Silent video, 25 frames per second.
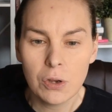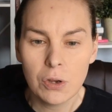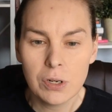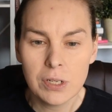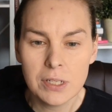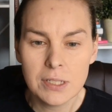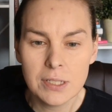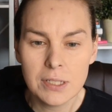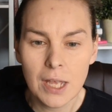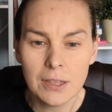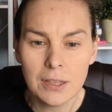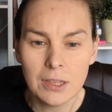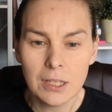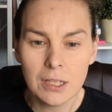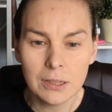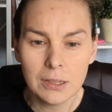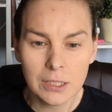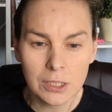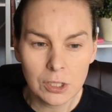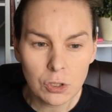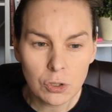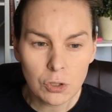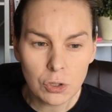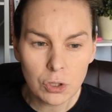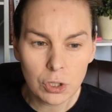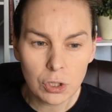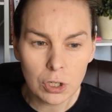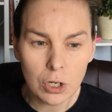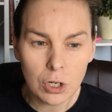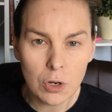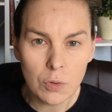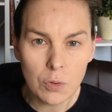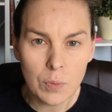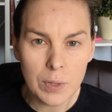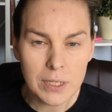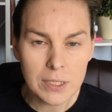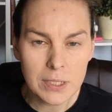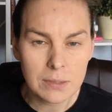noticed that the little
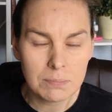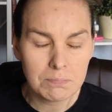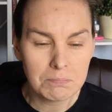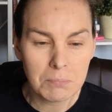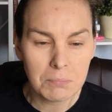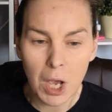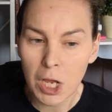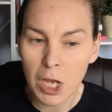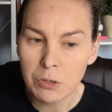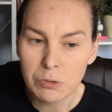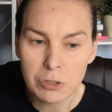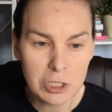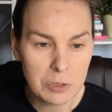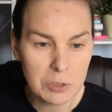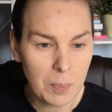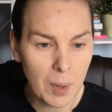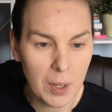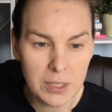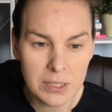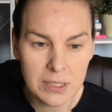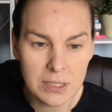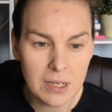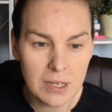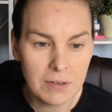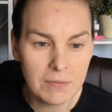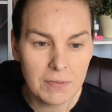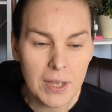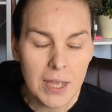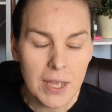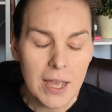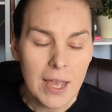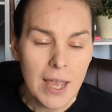girl was unresponsive.